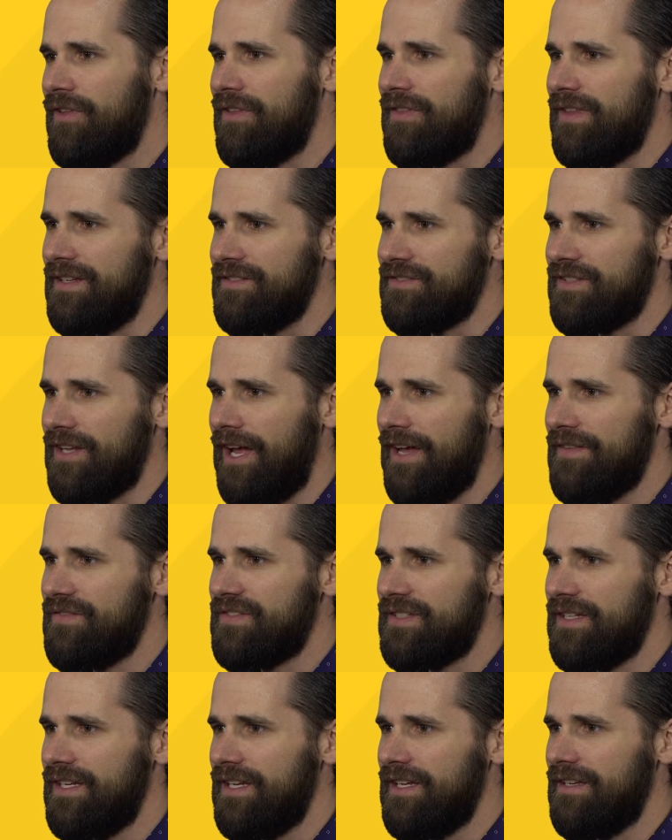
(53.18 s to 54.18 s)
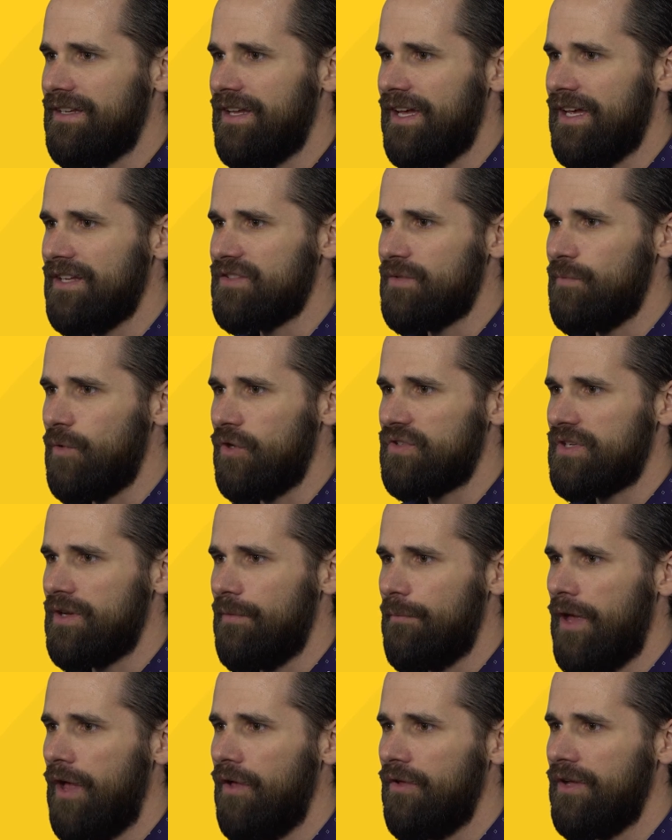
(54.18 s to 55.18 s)
the things that I've seen as the most
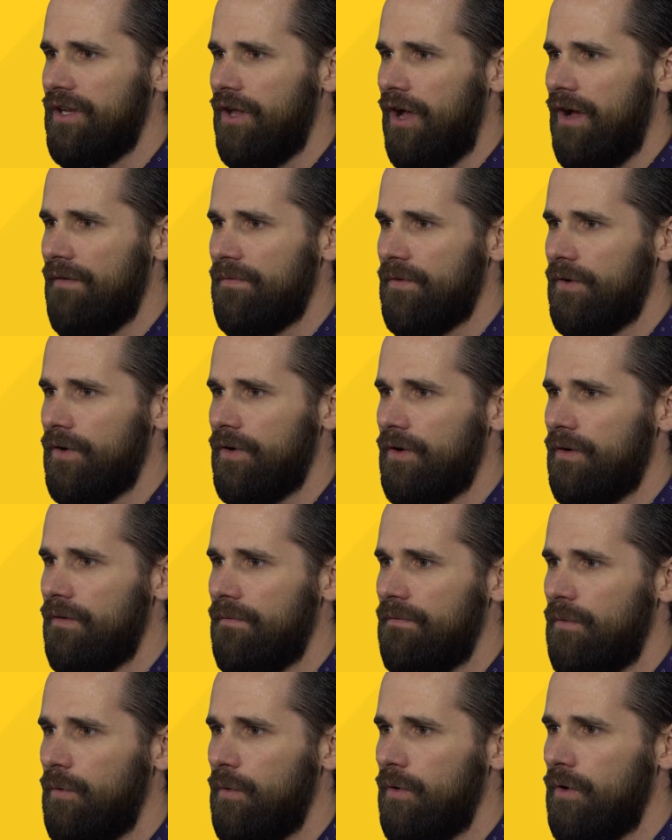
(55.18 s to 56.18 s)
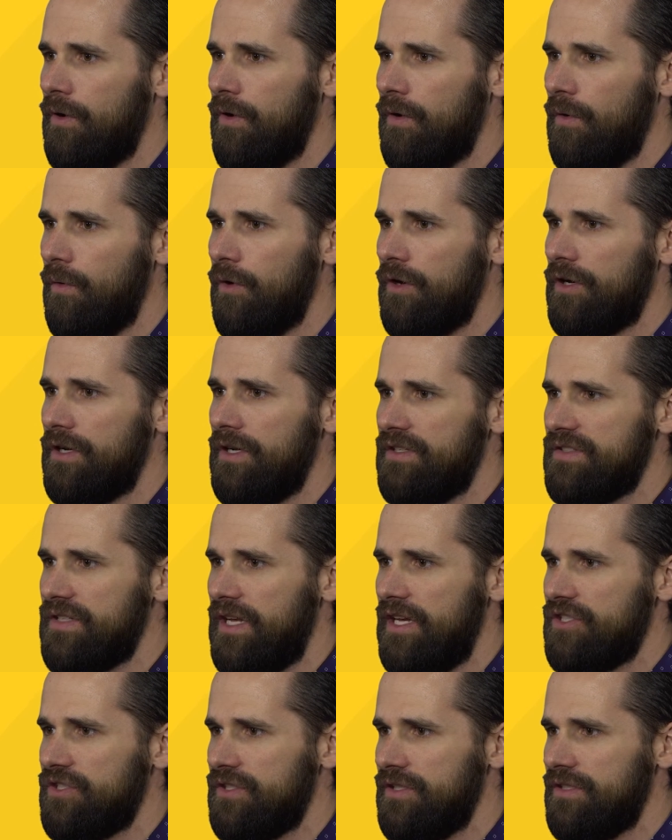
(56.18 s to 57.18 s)
compelling offer for
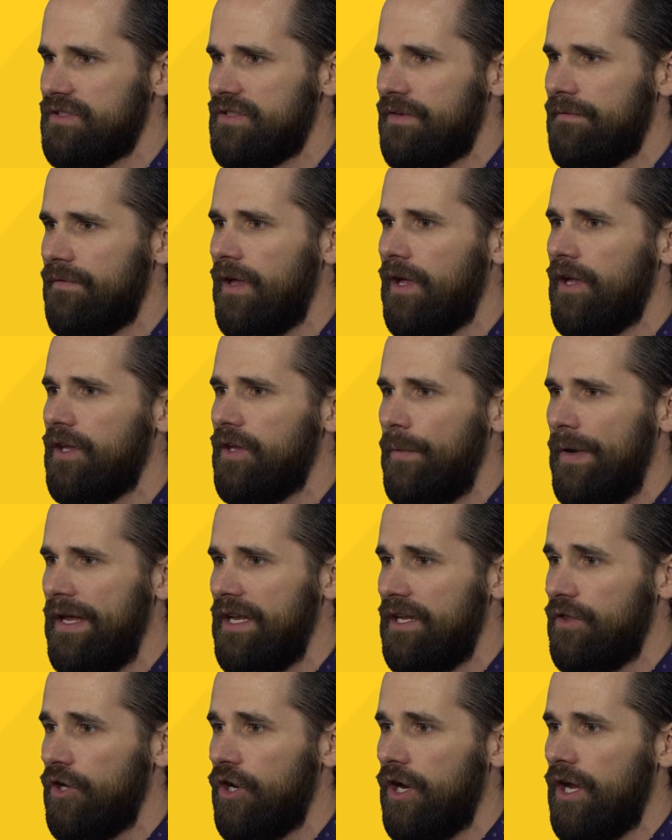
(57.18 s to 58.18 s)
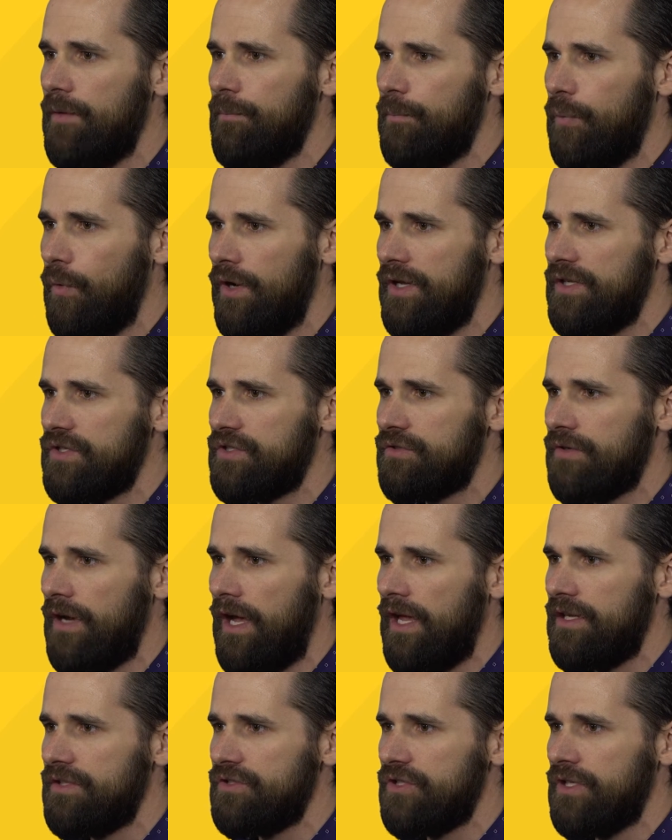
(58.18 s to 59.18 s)
organizations evaluating their endpoint
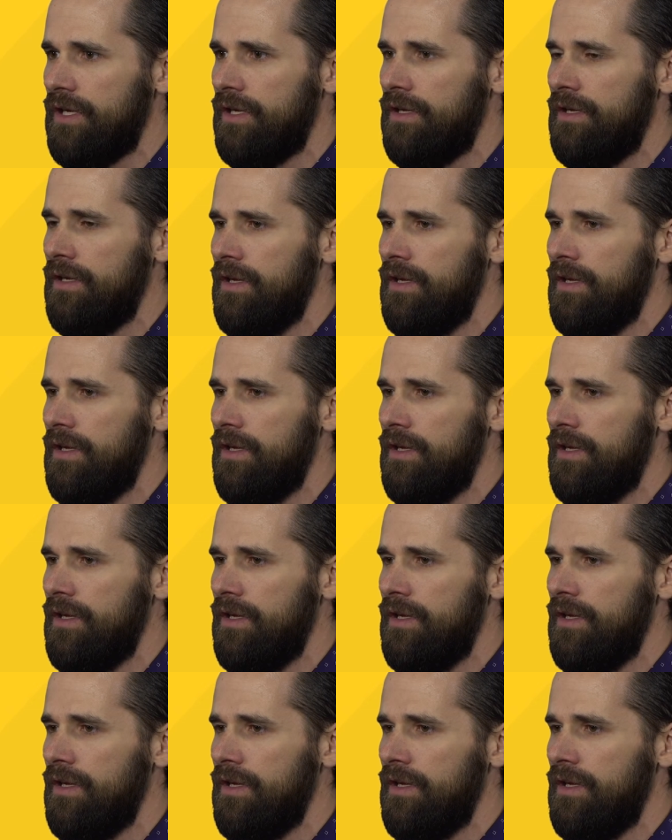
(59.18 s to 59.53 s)
strategy